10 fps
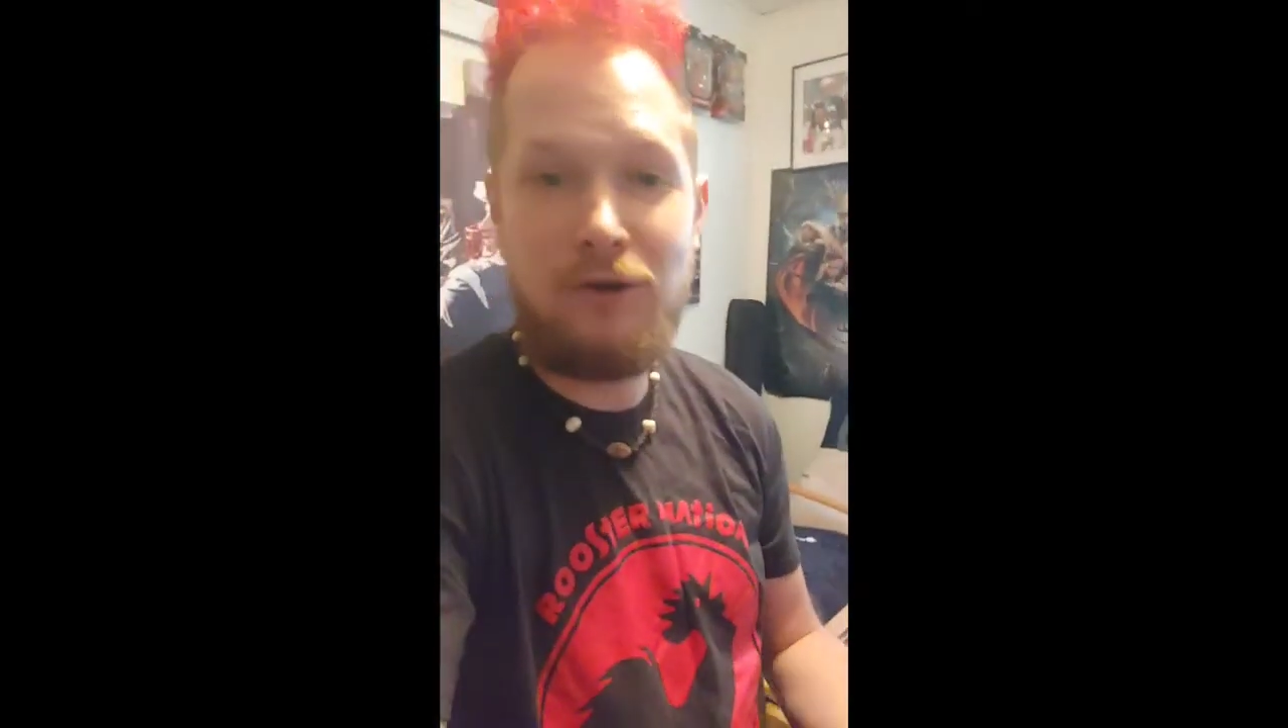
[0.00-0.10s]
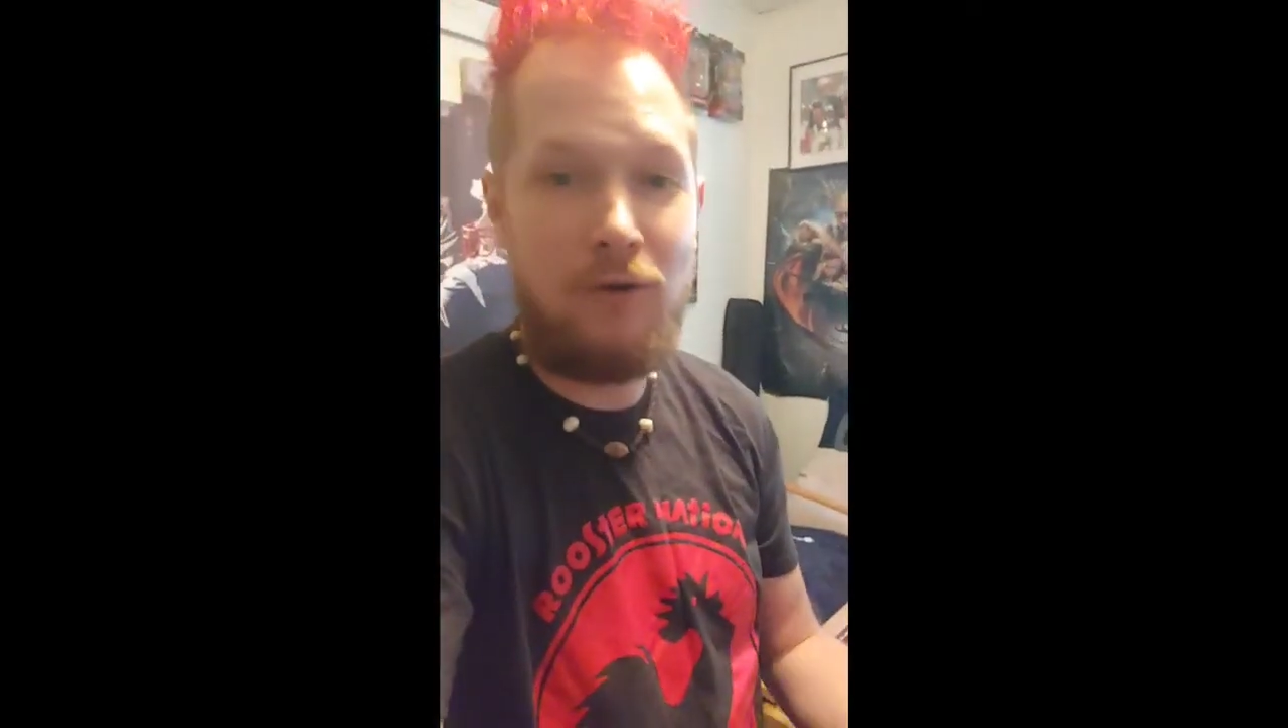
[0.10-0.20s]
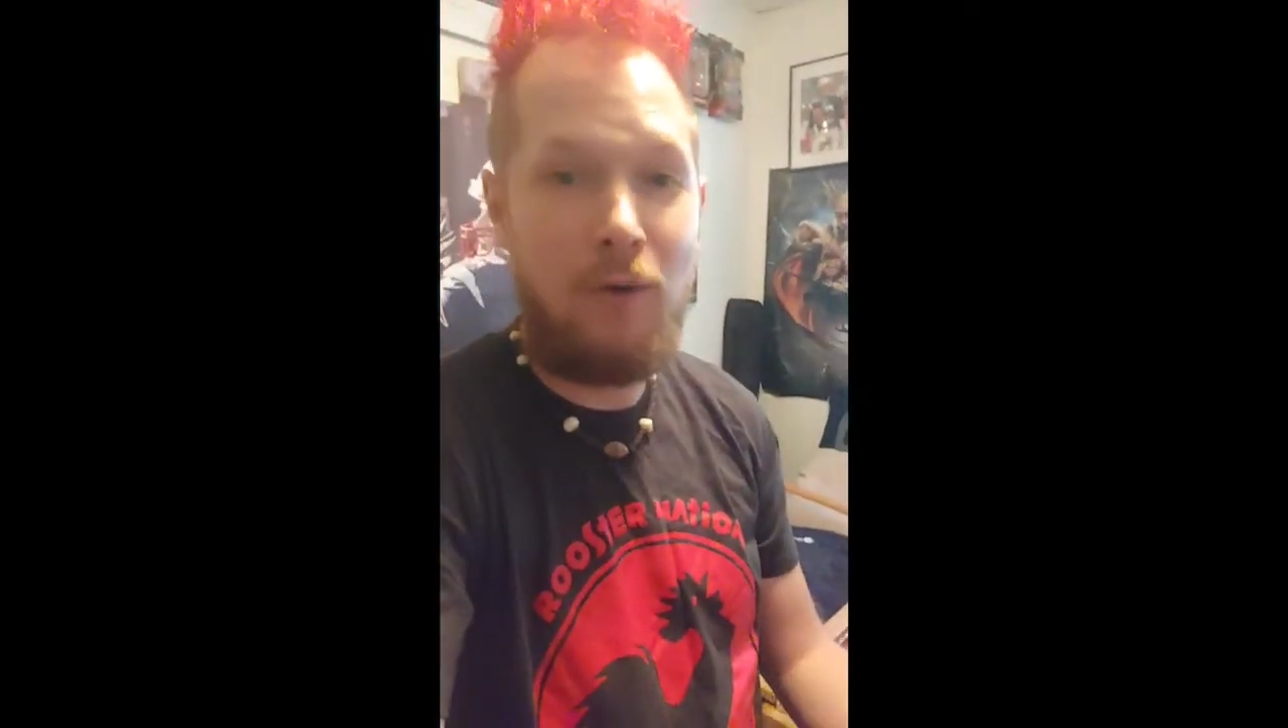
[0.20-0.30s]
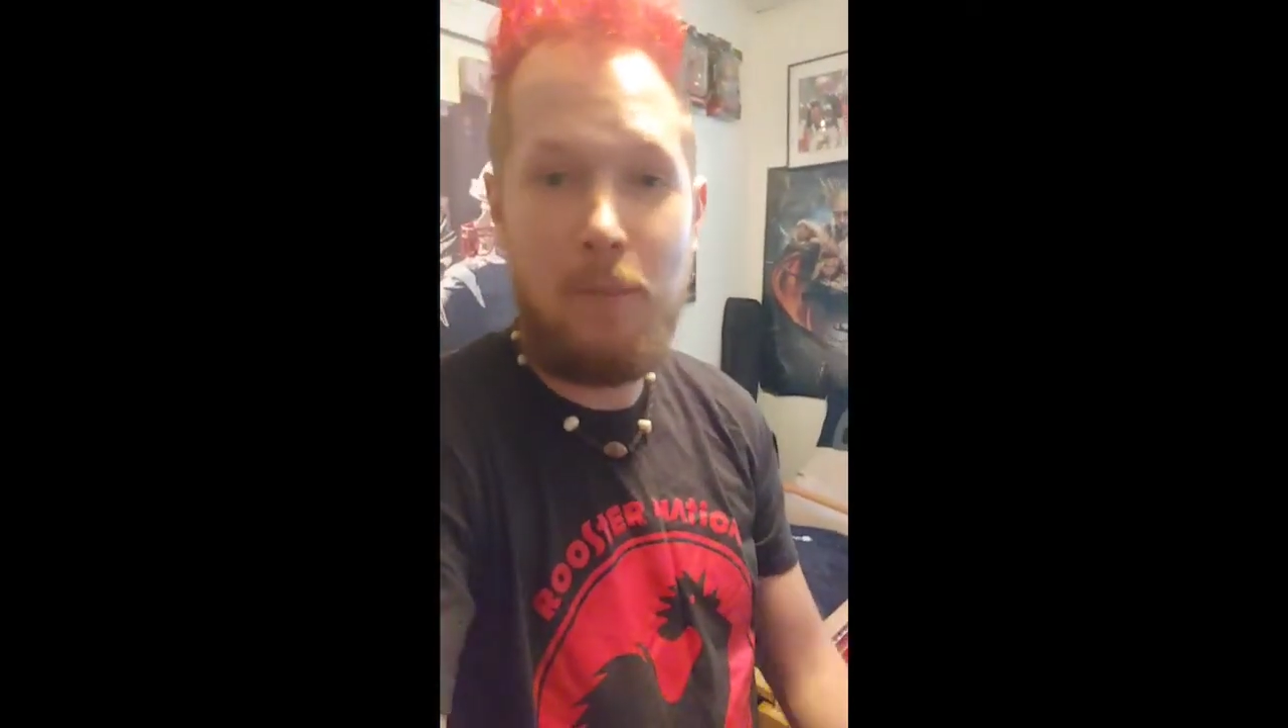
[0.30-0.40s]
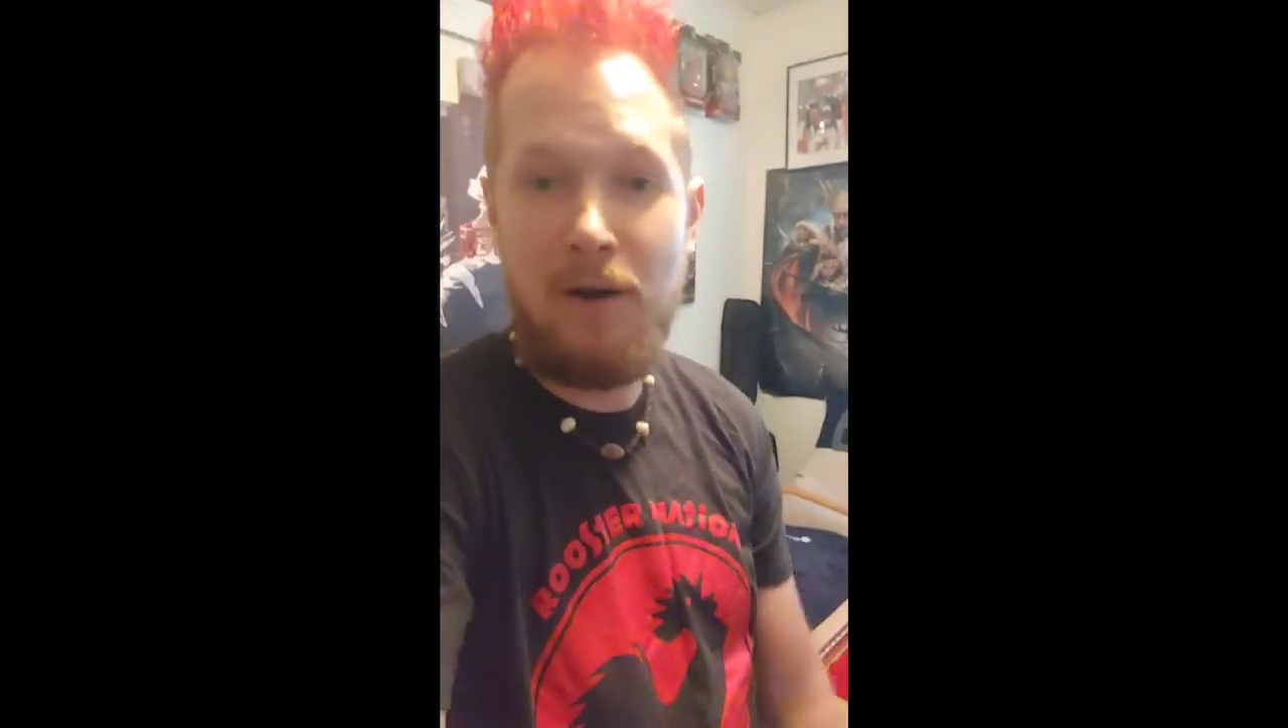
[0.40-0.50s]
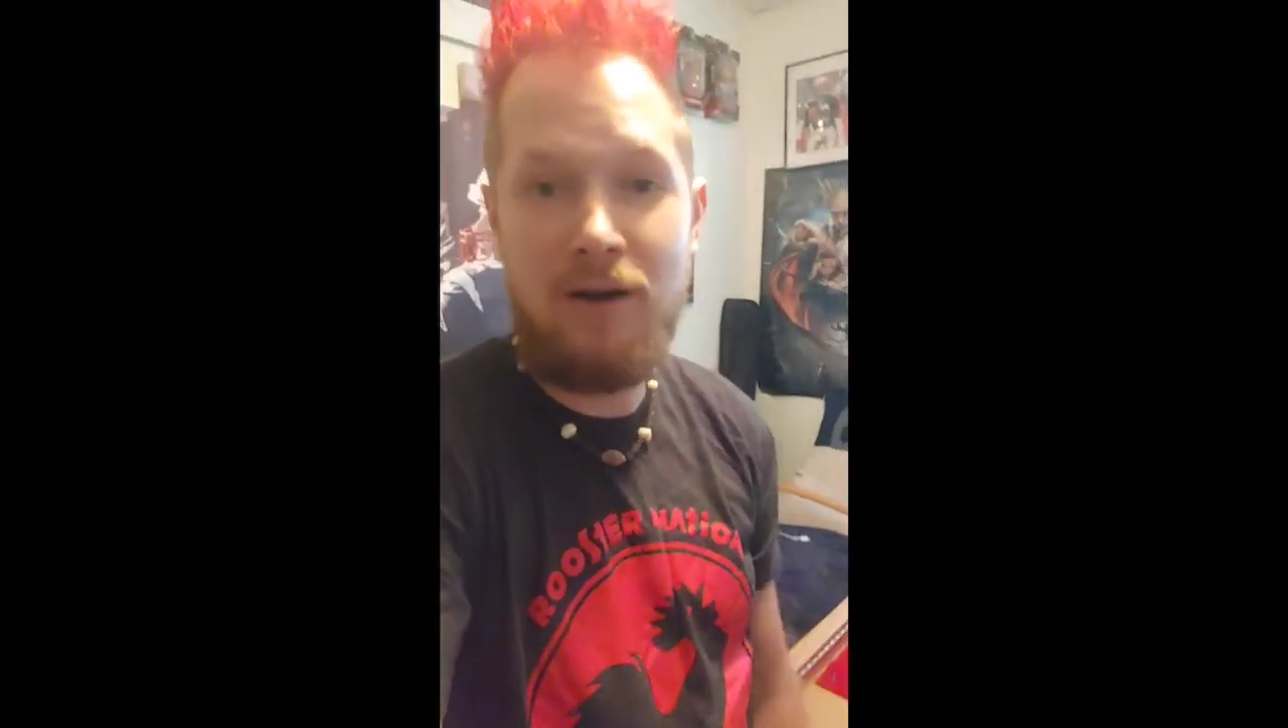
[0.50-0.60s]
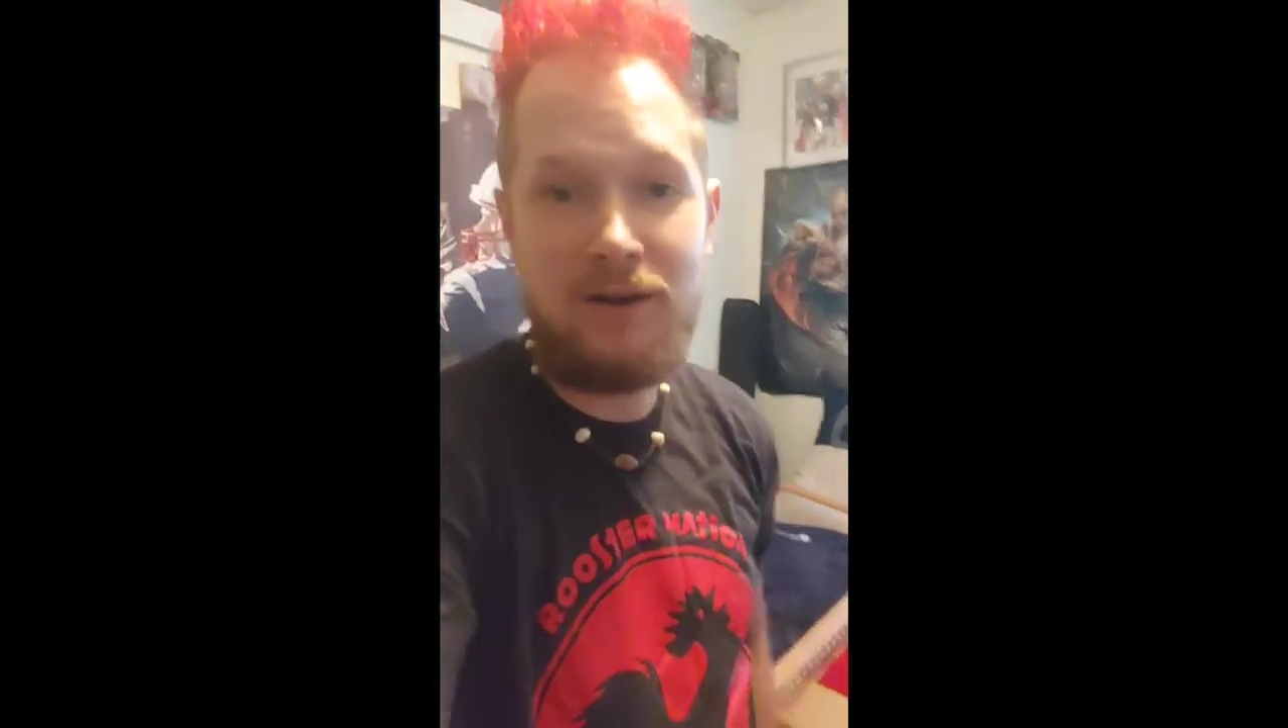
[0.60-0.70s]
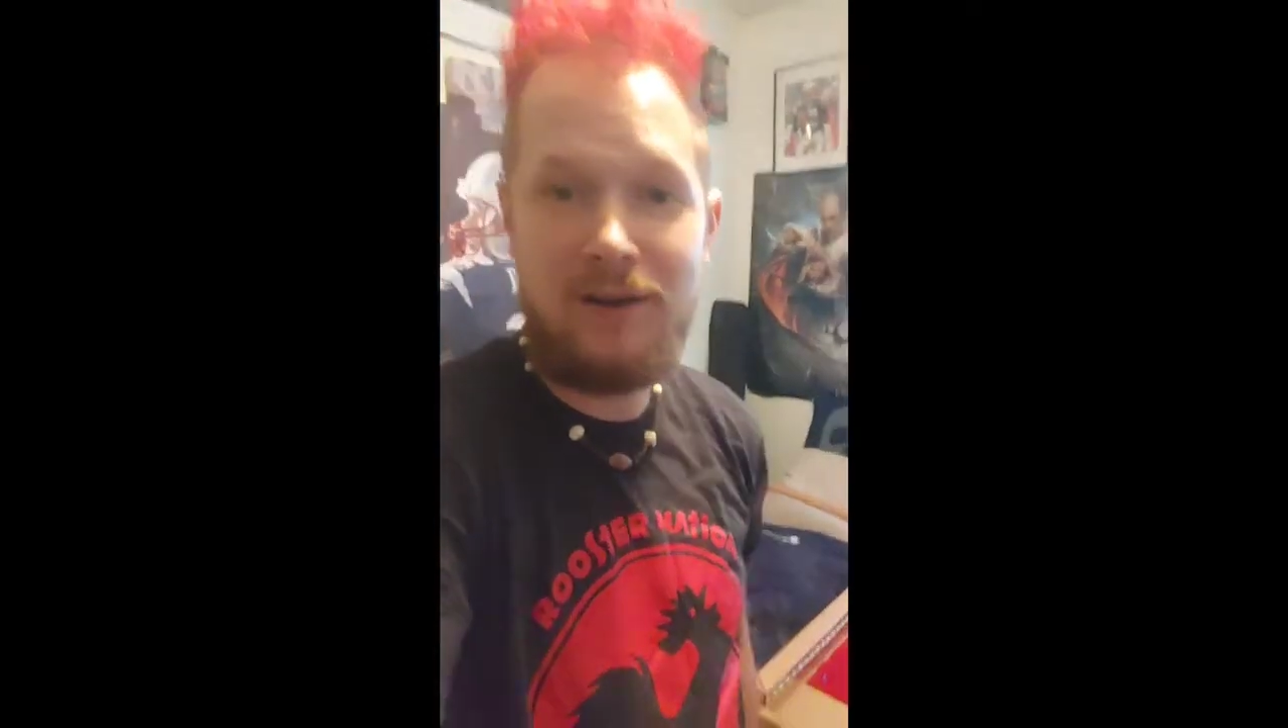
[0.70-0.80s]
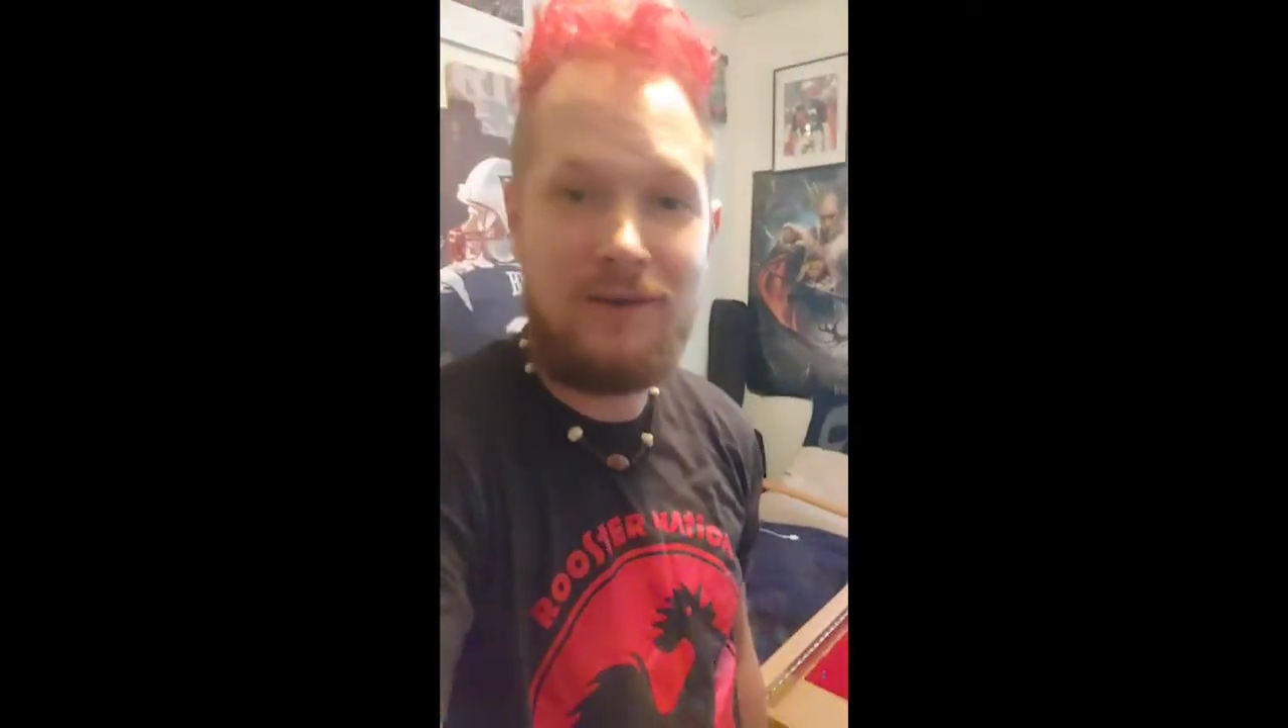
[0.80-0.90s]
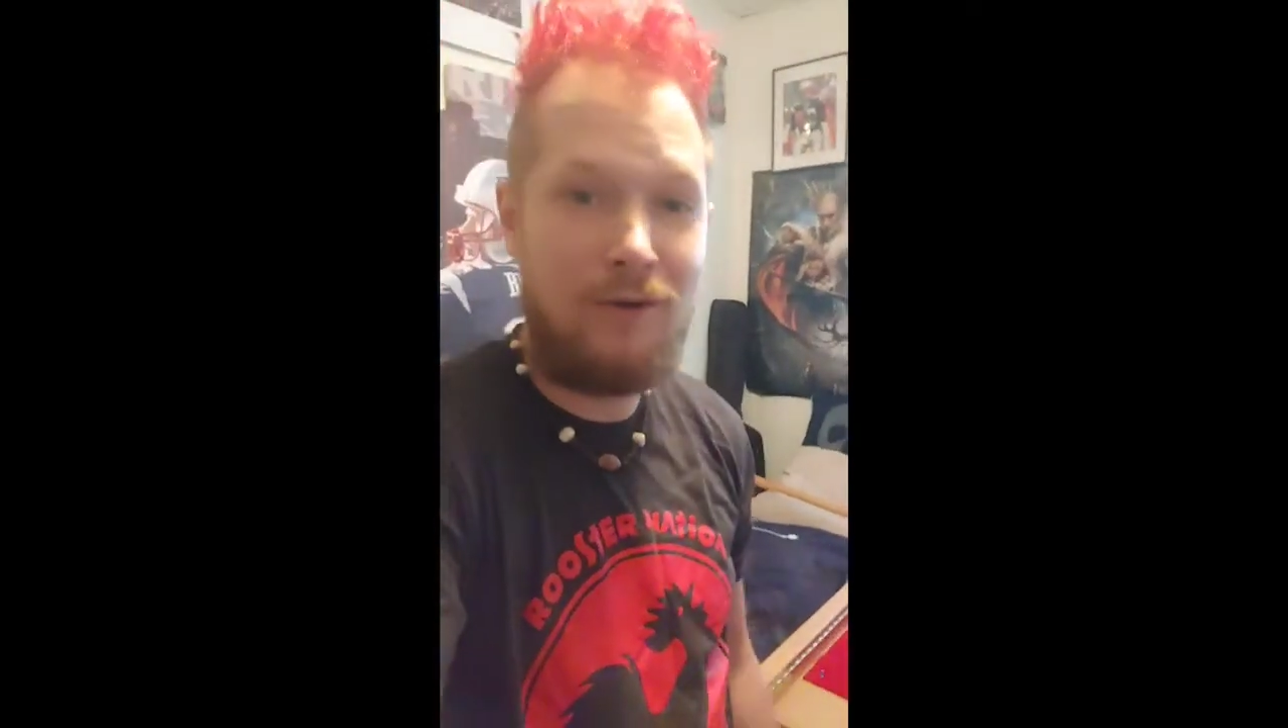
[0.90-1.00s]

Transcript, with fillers: or a bargain,